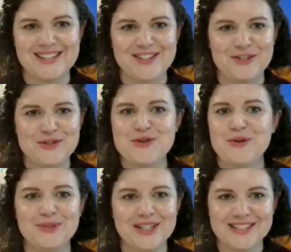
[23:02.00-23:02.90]
student
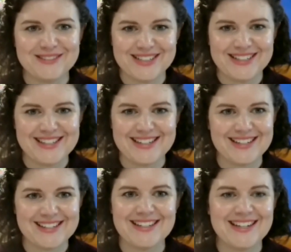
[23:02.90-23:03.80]
not wanting to read this
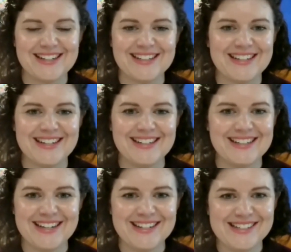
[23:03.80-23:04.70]
text again and again and
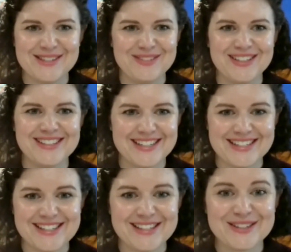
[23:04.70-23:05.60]
again, just because it
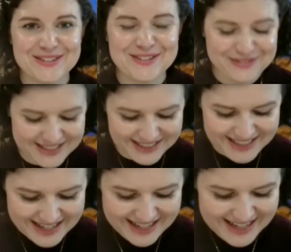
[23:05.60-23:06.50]
is so fun.
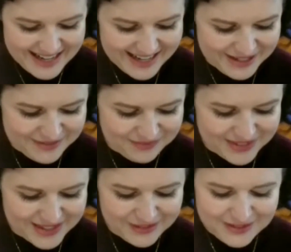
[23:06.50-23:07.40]

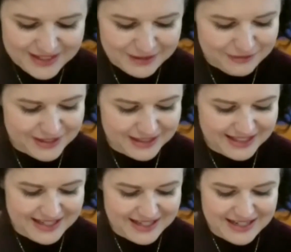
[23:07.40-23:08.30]
So
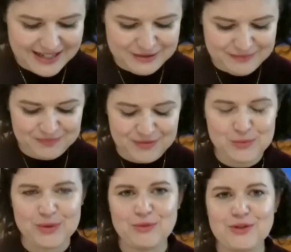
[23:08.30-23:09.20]
definitely
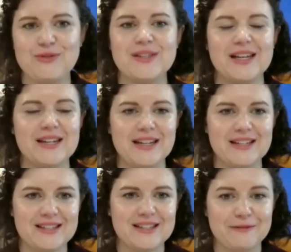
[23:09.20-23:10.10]
we would use that
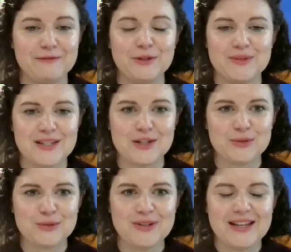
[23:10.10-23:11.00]
as a fluency
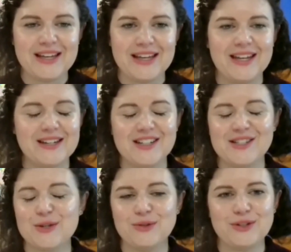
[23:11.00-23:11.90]
tool, and I
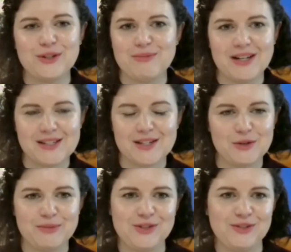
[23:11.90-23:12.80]
just couldn't go past an
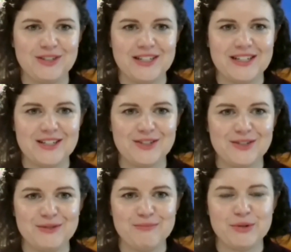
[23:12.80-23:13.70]
opportunity
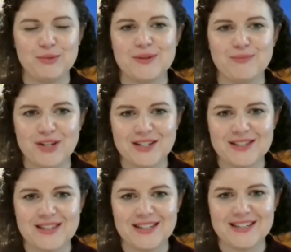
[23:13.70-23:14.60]
to build some
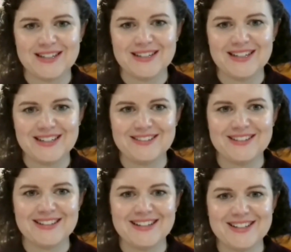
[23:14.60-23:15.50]
readers' theatre into
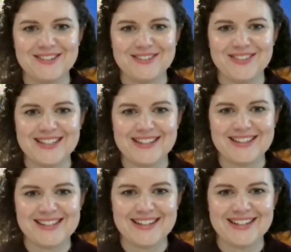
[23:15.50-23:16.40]
the classroom, into
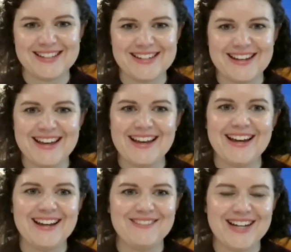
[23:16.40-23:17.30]
this text.
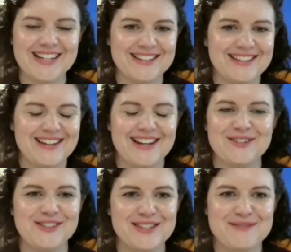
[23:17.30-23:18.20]
I
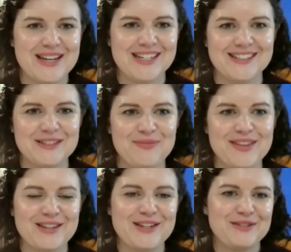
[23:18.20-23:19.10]
could just imagine,
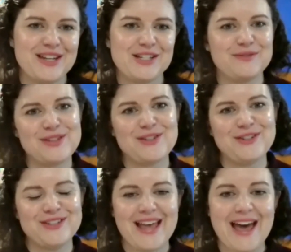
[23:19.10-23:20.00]
each of the
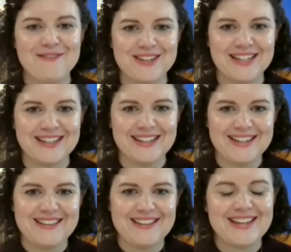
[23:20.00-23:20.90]
students having
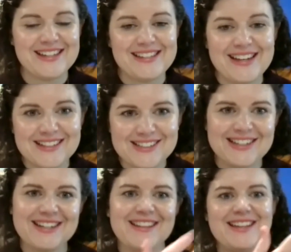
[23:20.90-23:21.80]
their
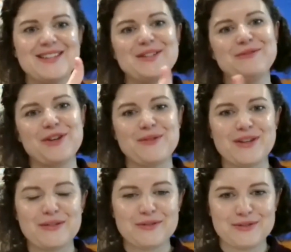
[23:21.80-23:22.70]
section and then sort of
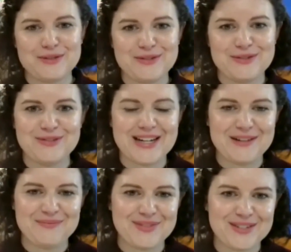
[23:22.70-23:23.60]
going through
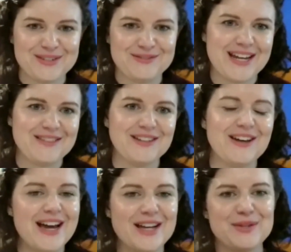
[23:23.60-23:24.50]
sort of down the
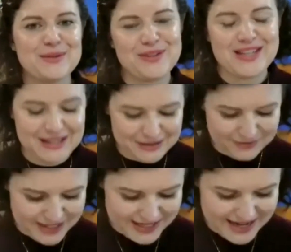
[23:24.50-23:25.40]
line as all the kids are
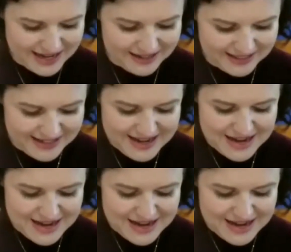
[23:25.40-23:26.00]
reading out